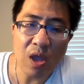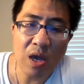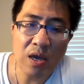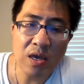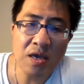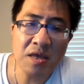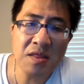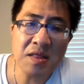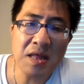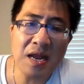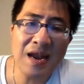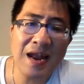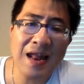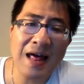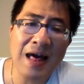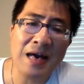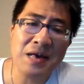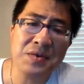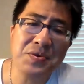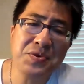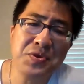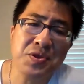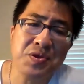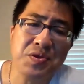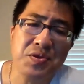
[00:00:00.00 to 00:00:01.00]
in the
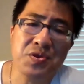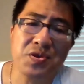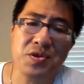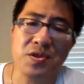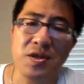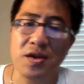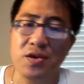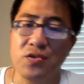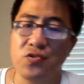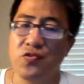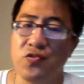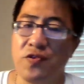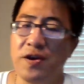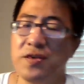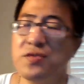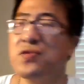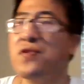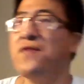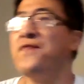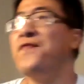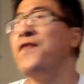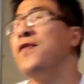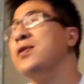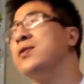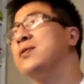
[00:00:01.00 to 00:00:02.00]
last stage, right?
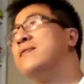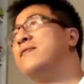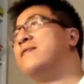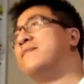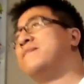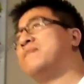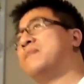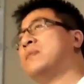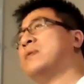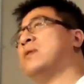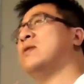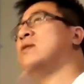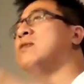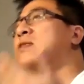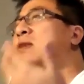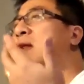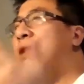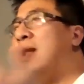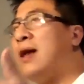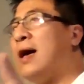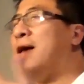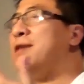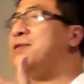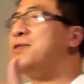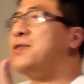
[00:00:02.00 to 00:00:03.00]
So in the
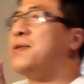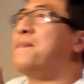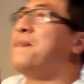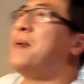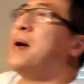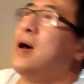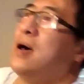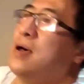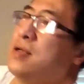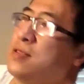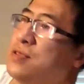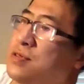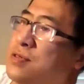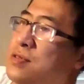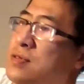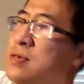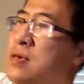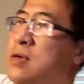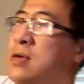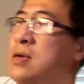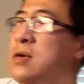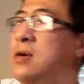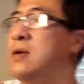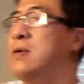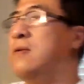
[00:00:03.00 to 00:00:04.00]
last part,
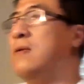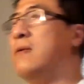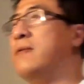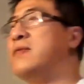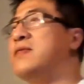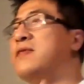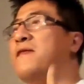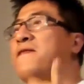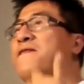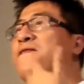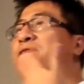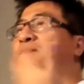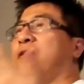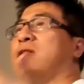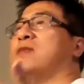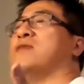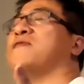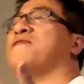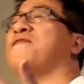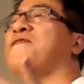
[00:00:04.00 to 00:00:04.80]
when we say phase